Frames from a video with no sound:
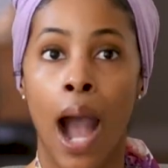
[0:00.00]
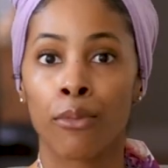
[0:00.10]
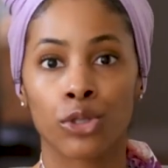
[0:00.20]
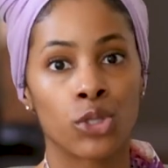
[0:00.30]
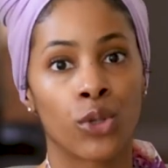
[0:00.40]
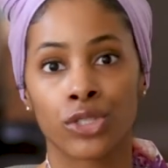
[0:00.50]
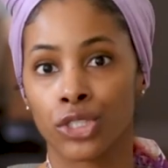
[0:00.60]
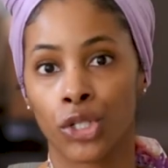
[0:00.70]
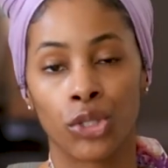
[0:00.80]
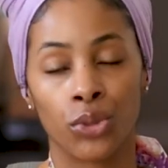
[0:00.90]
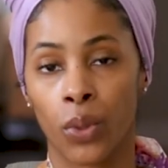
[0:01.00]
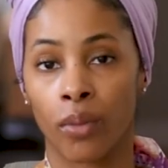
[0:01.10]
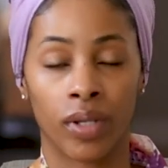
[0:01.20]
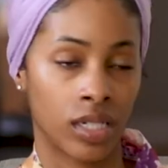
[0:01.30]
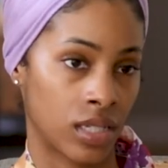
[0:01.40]
I'm only going to show you
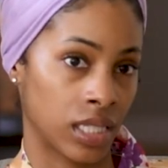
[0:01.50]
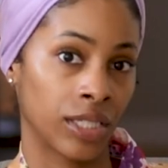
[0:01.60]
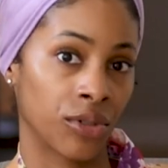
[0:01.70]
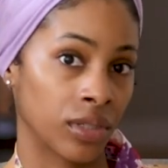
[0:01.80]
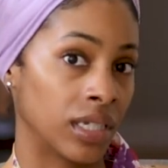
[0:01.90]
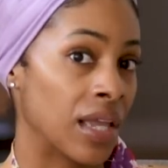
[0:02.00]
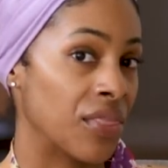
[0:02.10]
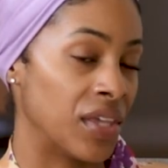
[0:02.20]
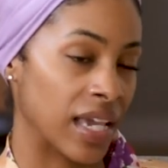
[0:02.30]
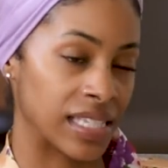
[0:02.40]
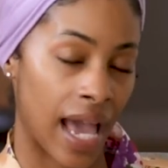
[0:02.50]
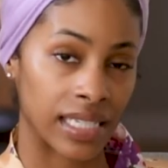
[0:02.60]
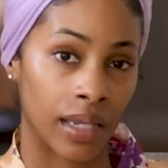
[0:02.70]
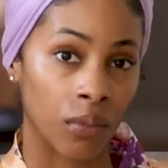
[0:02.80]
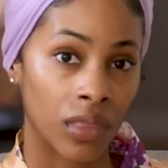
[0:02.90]
one because it's literally the
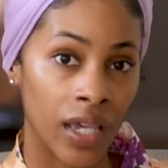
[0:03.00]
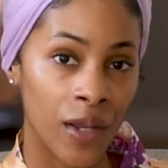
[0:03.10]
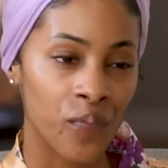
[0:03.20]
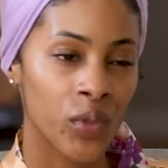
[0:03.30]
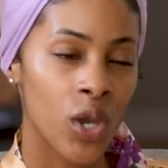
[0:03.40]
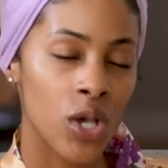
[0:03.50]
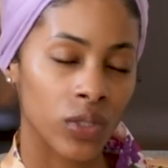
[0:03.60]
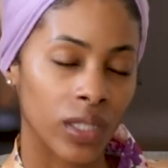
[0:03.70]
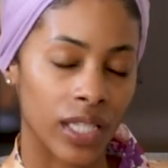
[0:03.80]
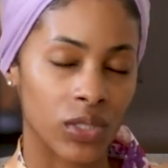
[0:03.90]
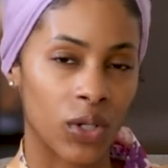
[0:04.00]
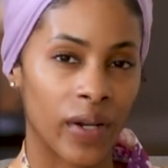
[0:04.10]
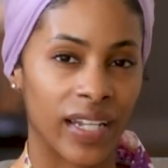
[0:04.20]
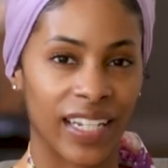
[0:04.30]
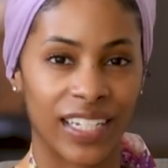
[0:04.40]
exact same thing. So let's go
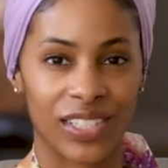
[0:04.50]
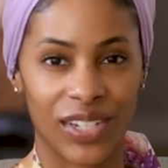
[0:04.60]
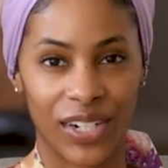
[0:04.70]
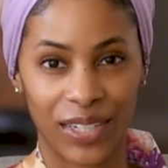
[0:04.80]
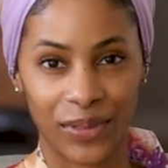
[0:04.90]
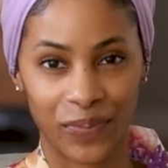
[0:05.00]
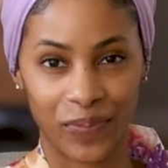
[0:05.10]
ahead and get started.